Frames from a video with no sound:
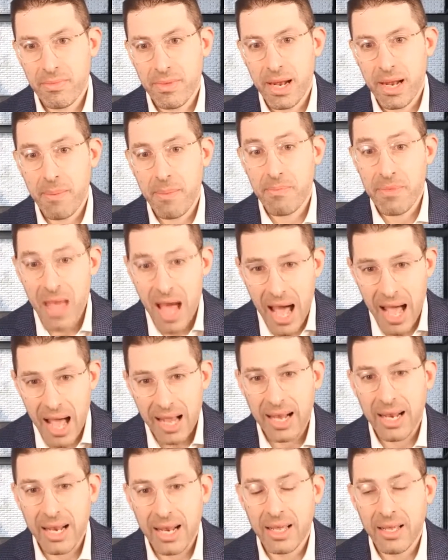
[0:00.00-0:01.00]
And I'm
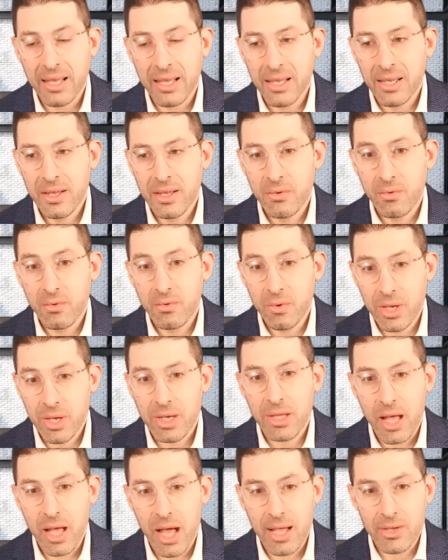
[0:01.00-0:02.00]
not going to
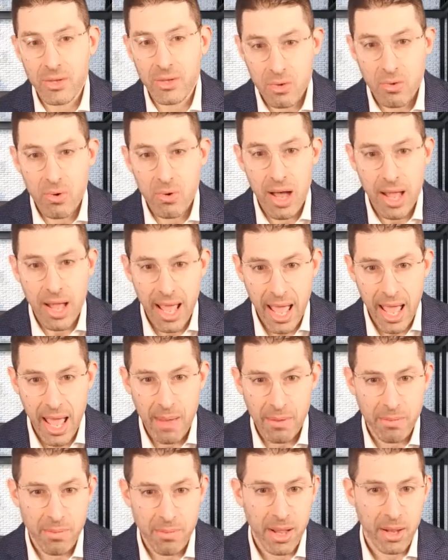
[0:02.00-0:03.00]
realize who I
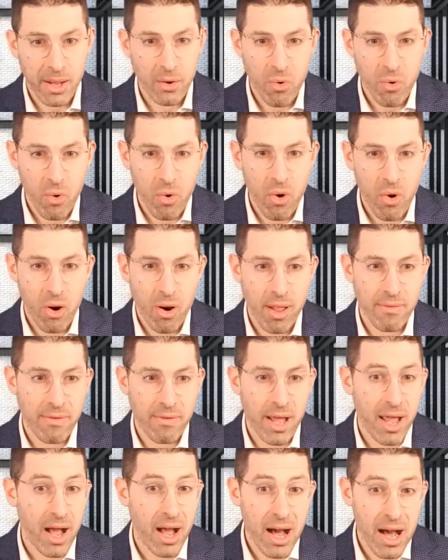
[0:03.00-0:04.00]
am in my core. If
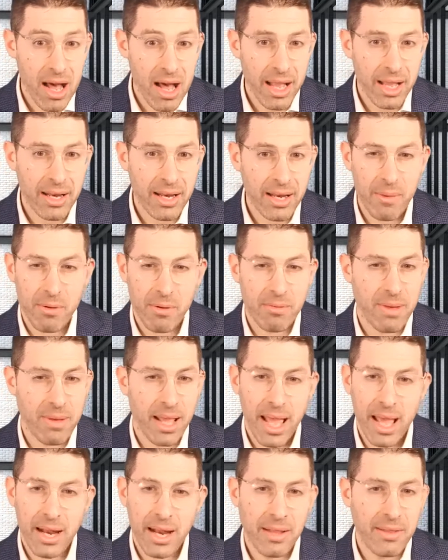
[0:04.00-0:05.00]
I hide, I put my
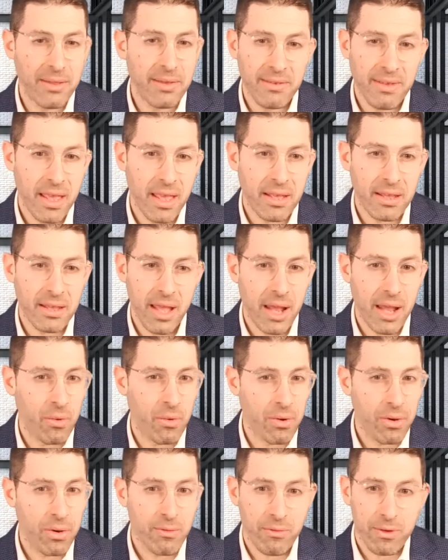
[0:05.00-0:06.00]
head in the sand. I
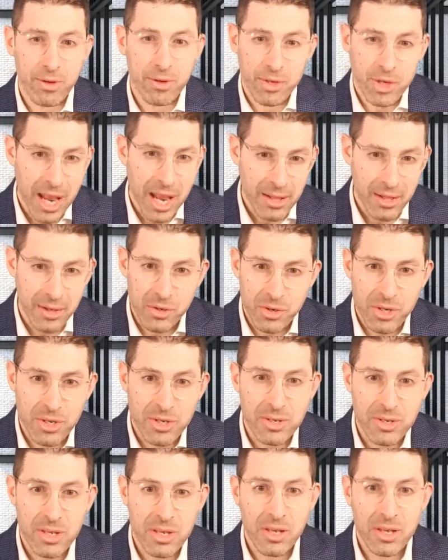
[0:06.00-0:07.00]
don't confront
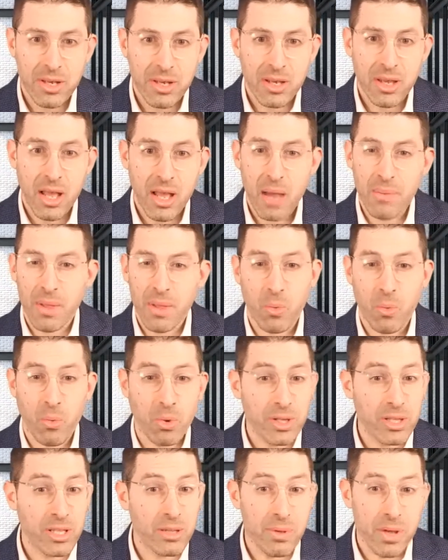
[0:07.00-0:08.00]
challenges. I'm not
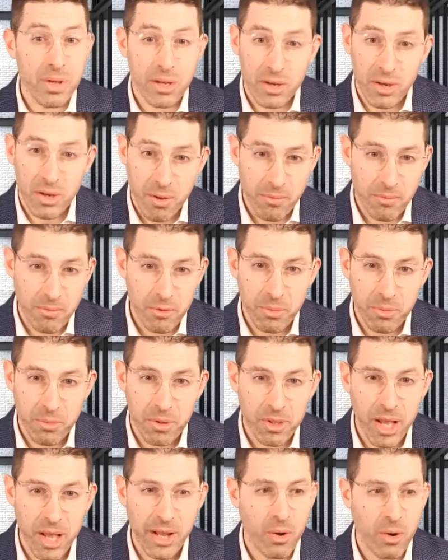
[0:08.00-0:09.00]
willing to be
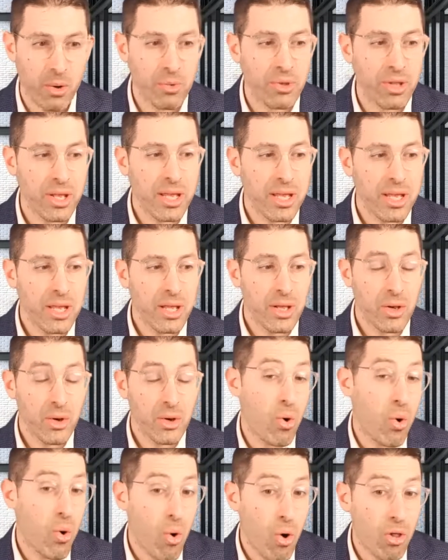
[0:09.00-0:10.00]
uncomfortable. I don't
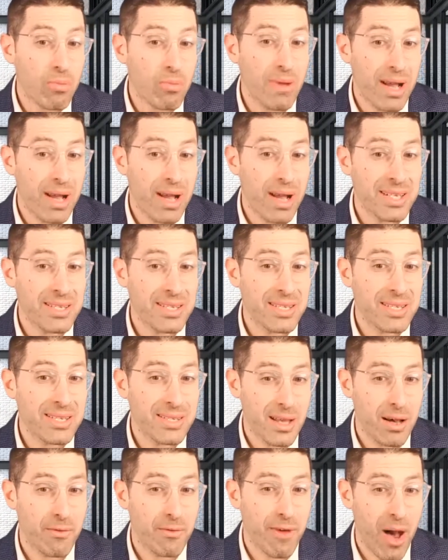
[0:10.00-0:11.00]
call myself
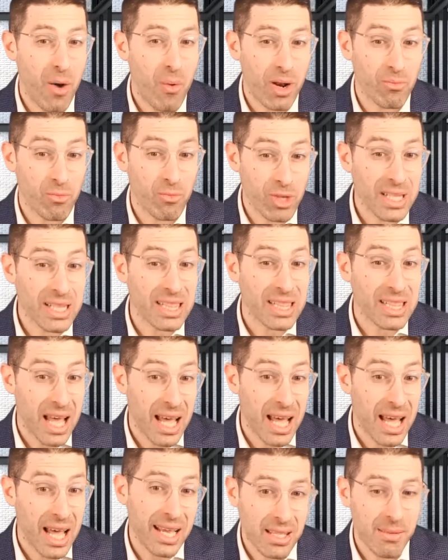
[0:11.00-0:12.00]
out when I'm really lying
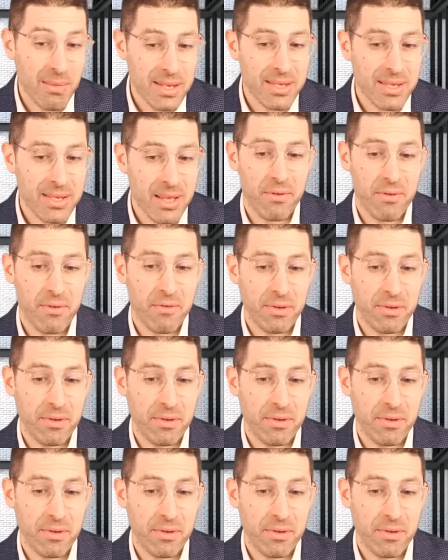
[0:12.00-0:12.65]
to myself.